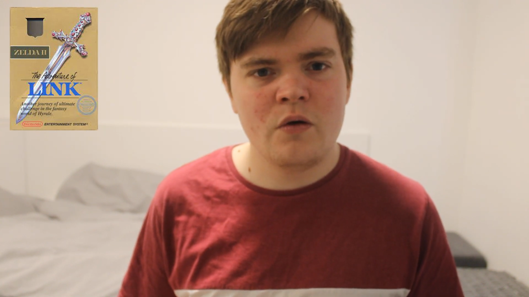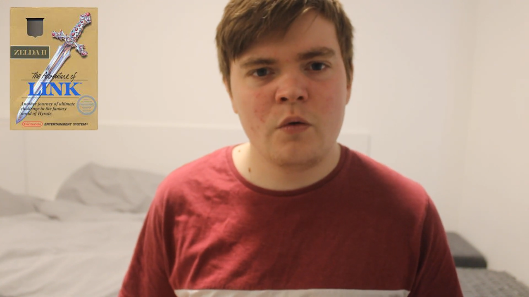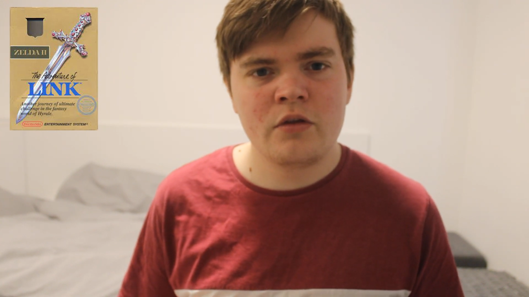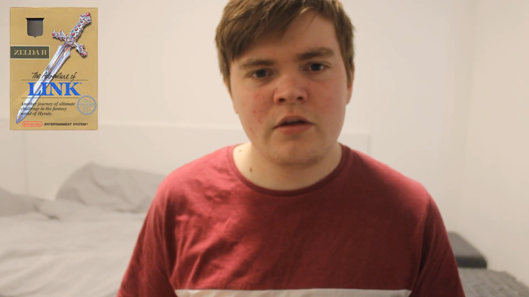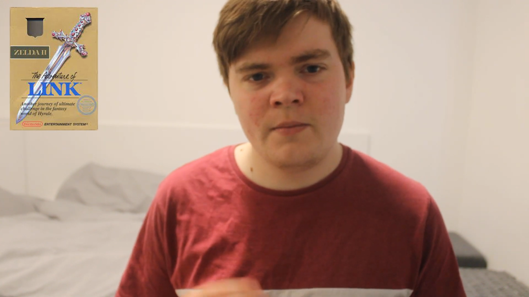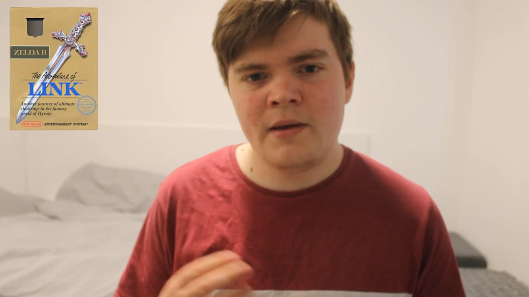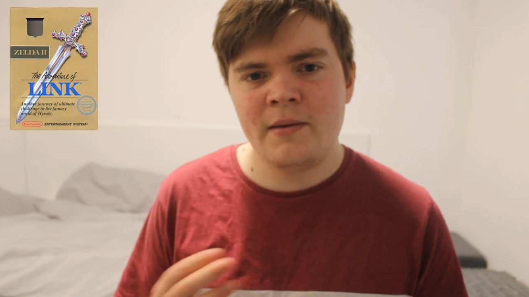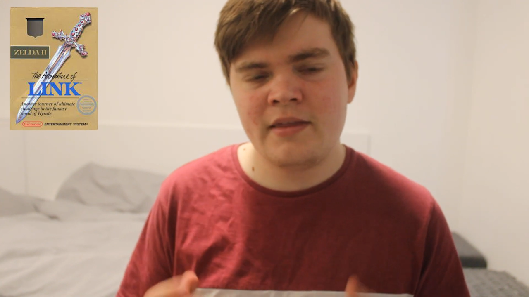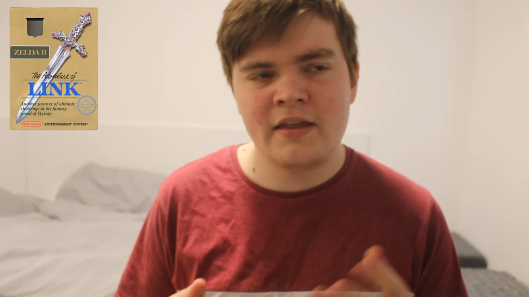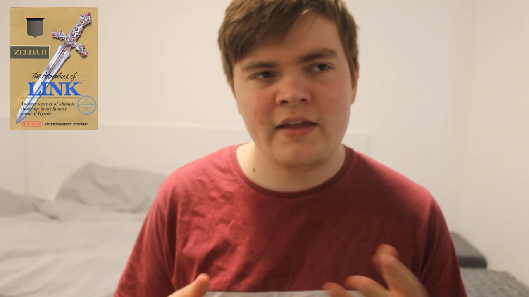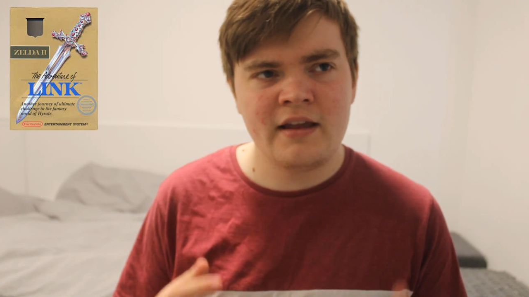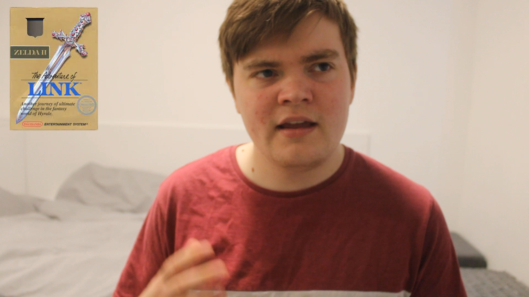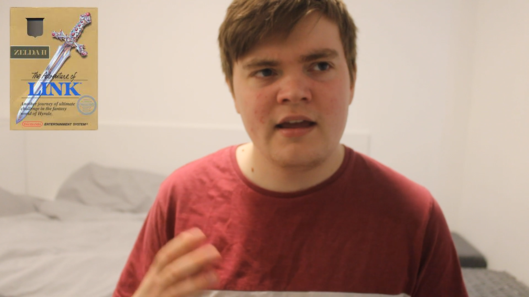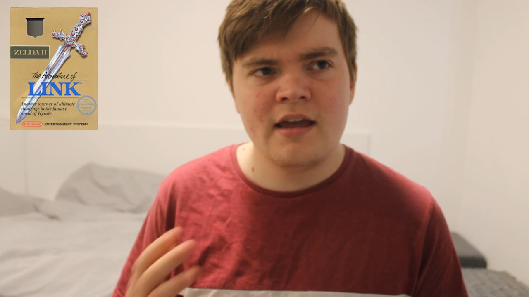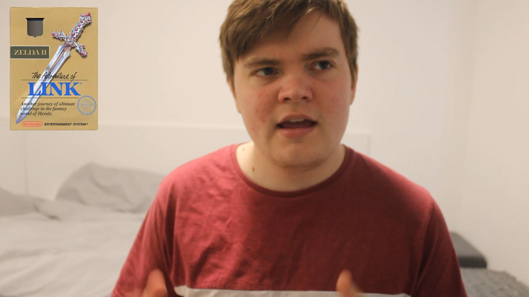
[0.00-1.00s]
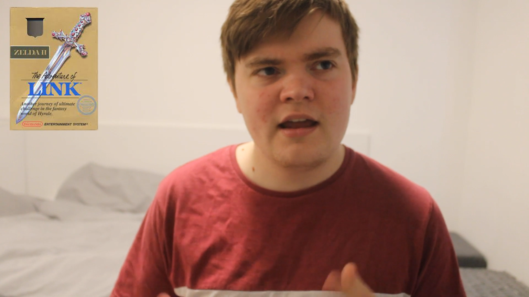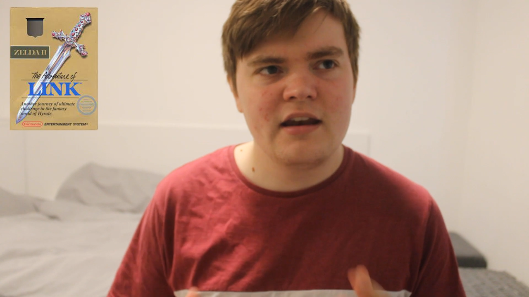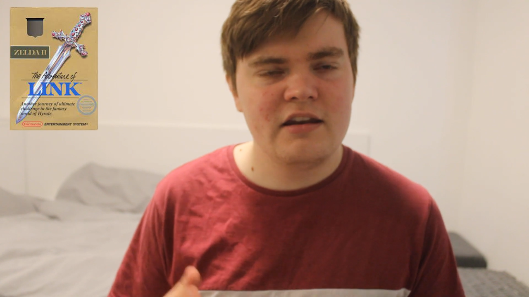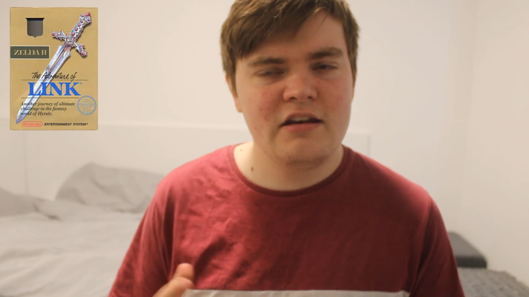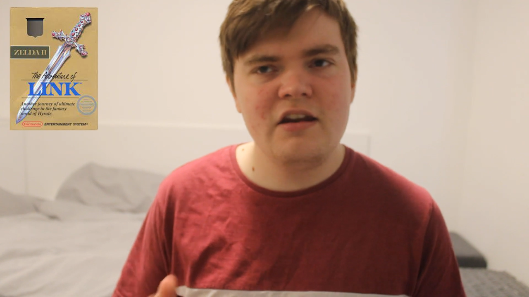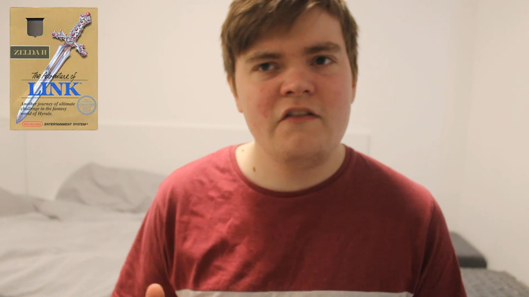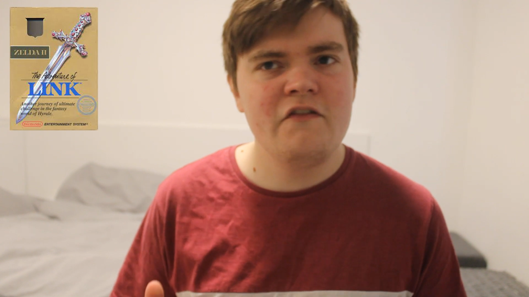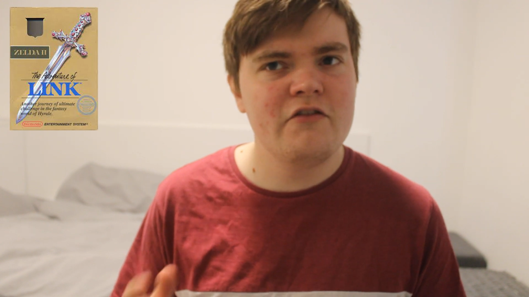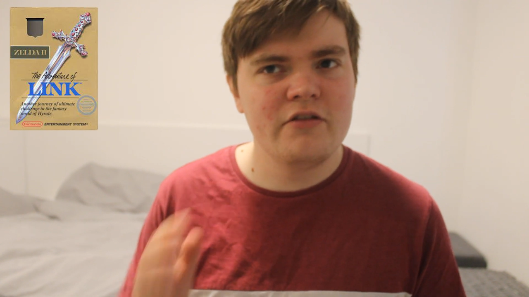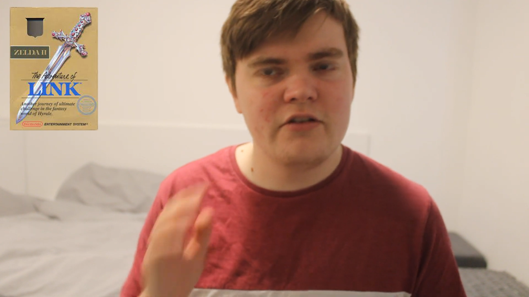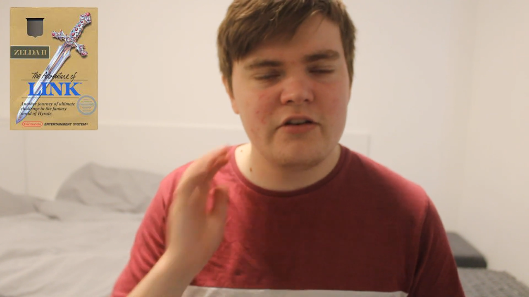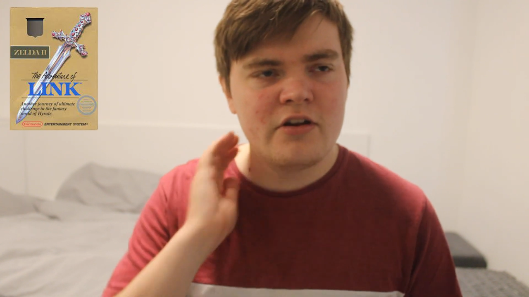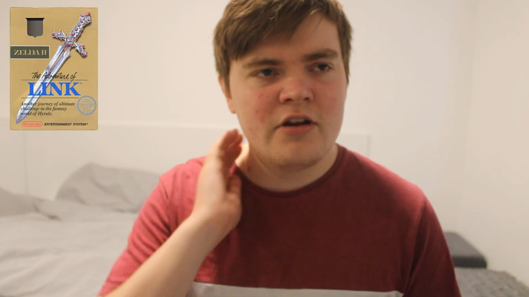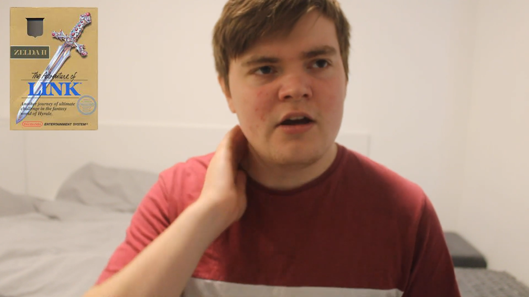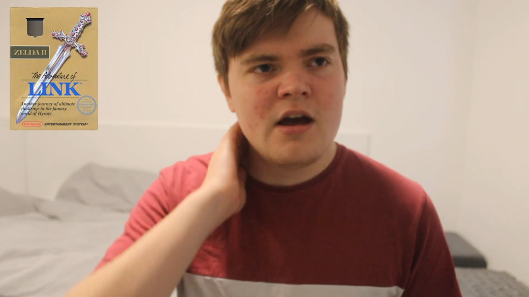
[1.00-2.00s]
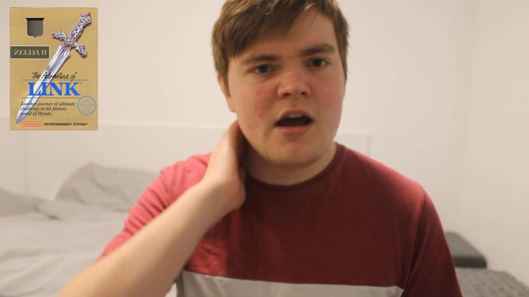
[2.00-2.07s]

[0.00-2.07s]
Also, maybe something different.